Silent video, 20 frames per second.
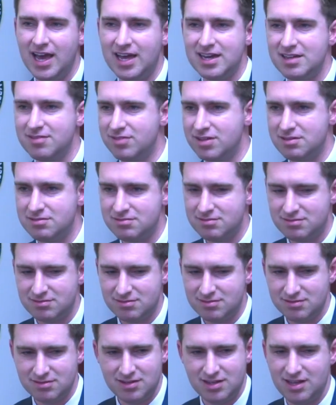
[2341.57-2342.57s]
and even
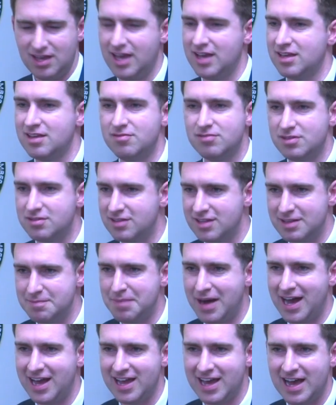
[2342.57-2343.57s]

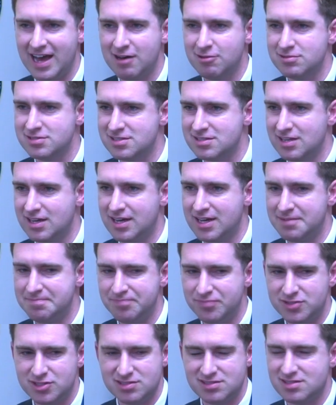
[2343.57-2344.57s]
buy a house
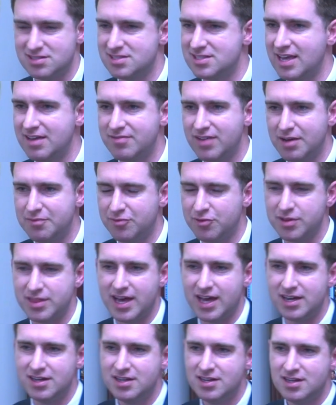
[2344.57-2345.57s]
just to save up for
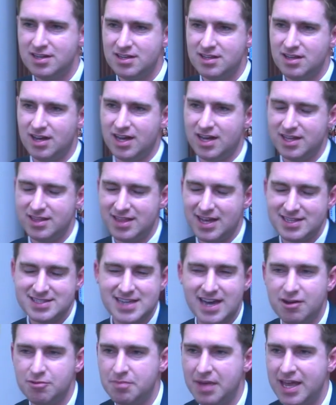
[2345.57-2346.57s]
that that
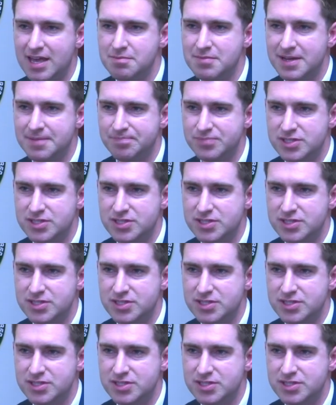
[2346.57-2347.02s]
down payment.